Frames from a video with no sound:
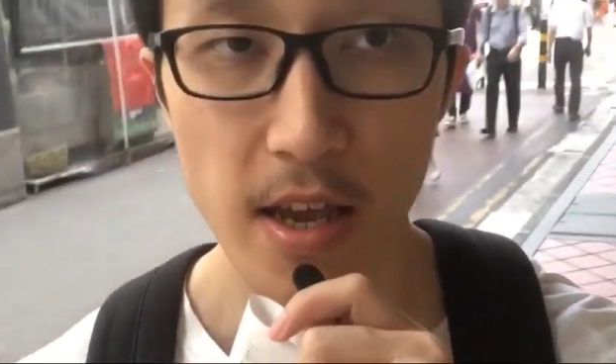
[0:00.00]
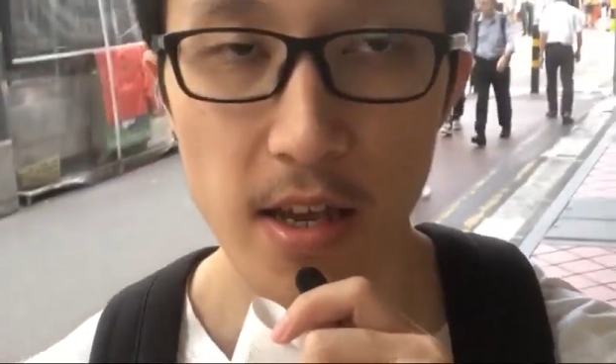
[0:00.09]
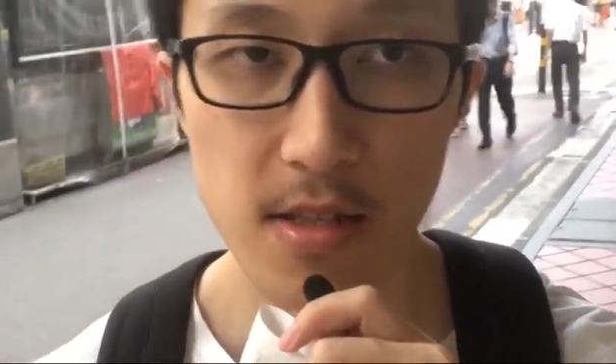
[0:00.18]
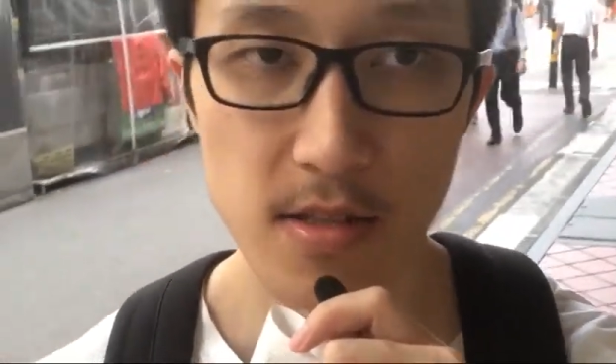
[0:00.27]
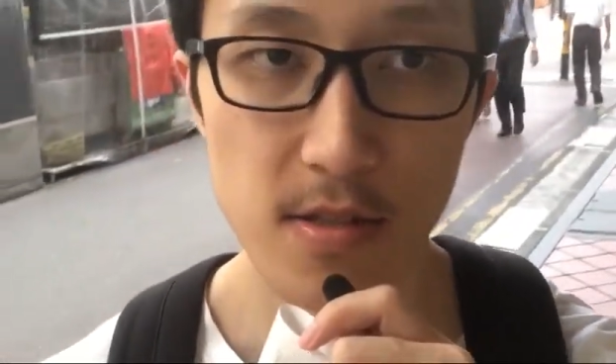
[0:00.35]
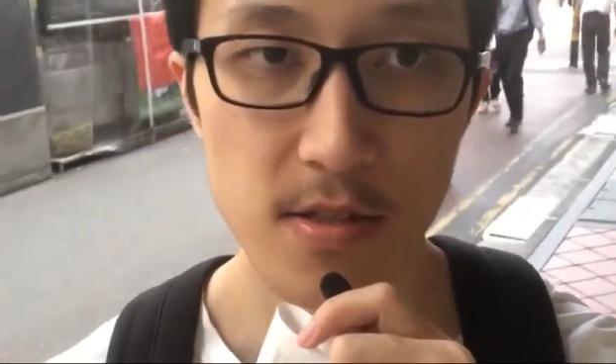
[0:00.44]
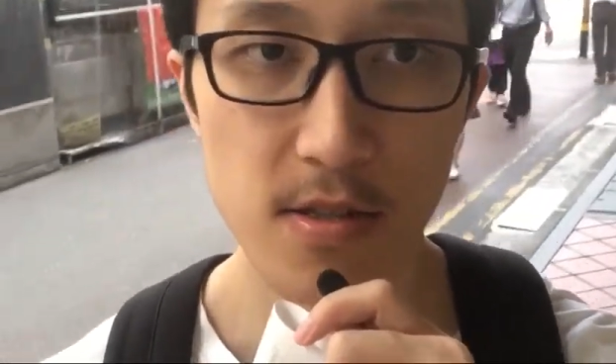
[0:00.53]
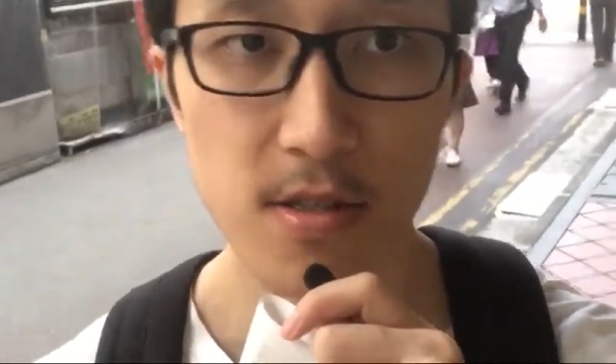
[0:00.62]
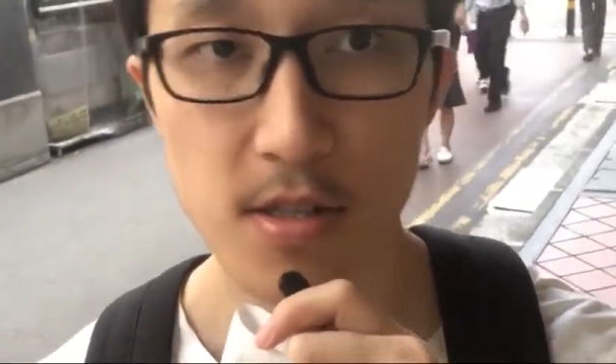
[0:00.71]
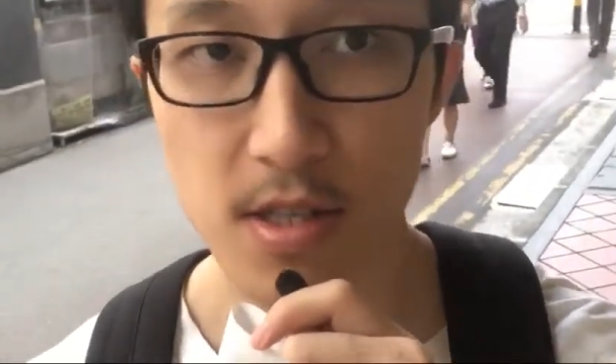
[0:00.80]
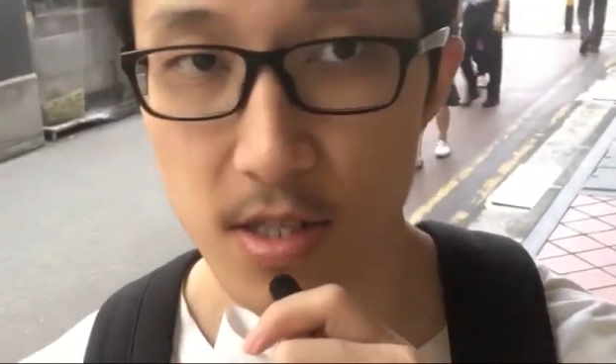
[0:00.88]

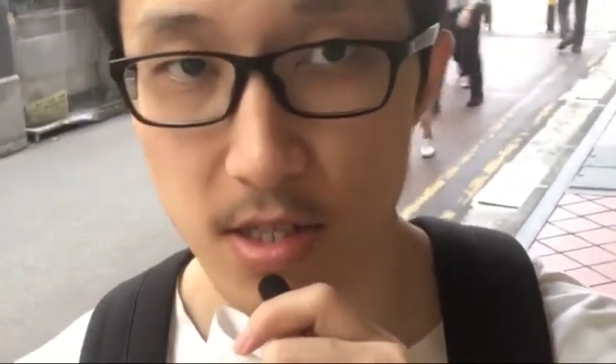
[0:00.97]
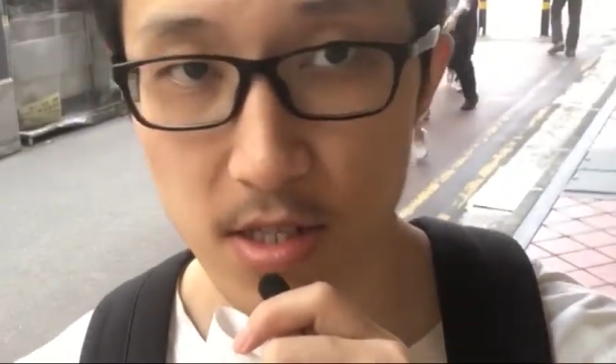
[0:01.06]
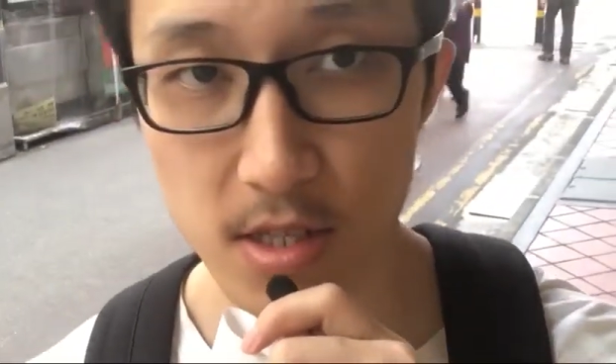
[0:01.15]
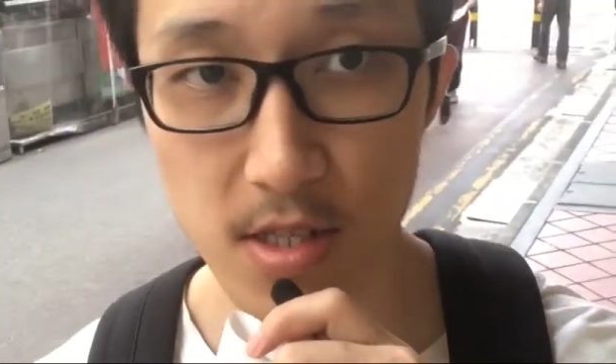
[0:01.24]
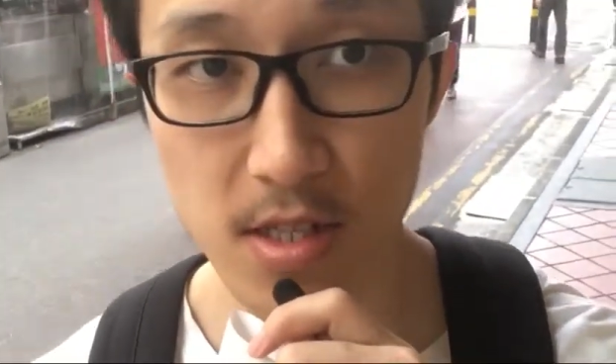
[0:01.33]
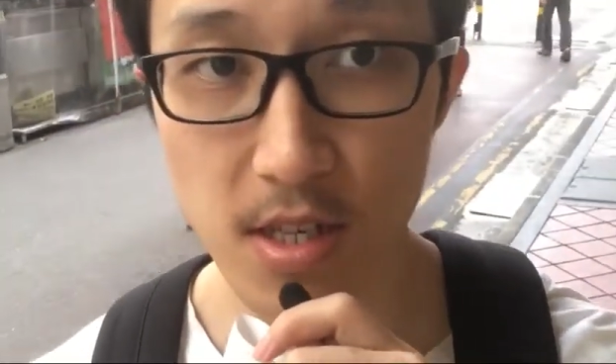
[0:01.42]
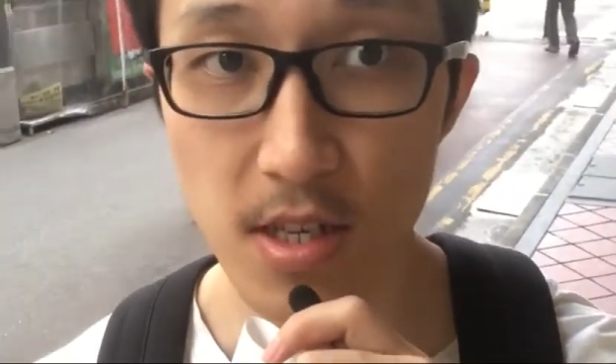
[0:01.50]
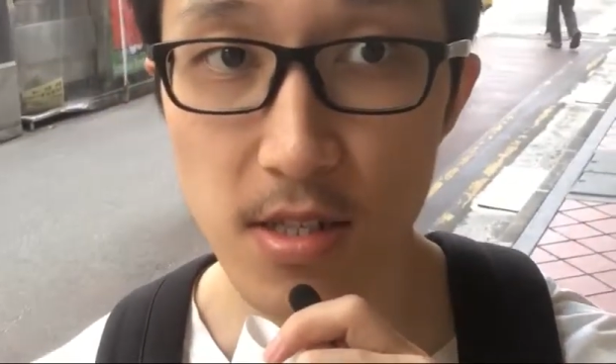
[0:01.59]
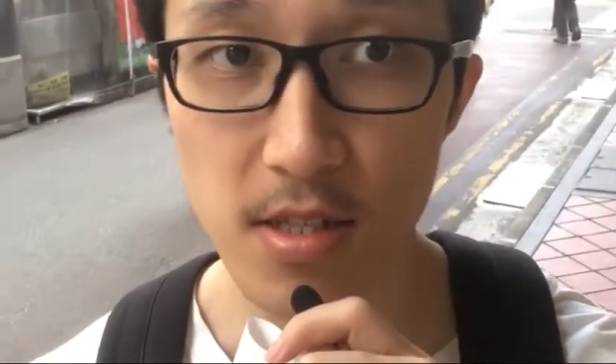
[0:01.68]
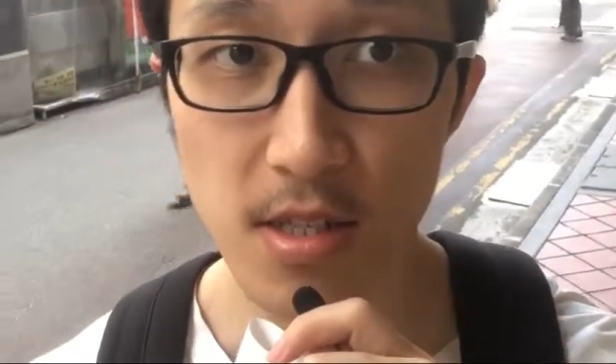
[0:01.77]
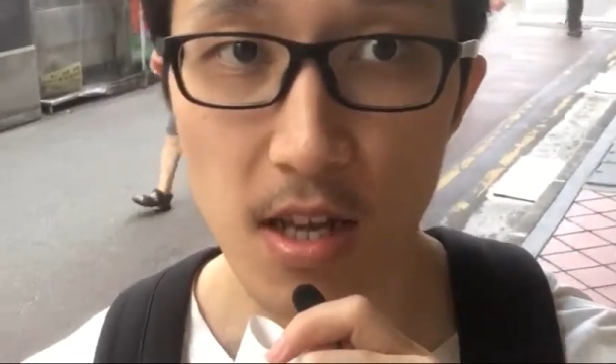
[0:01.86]
and since
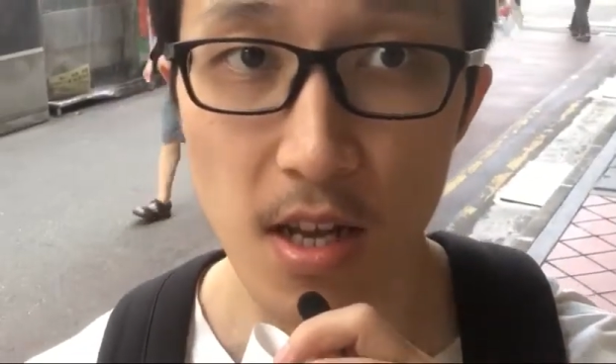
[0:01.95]
then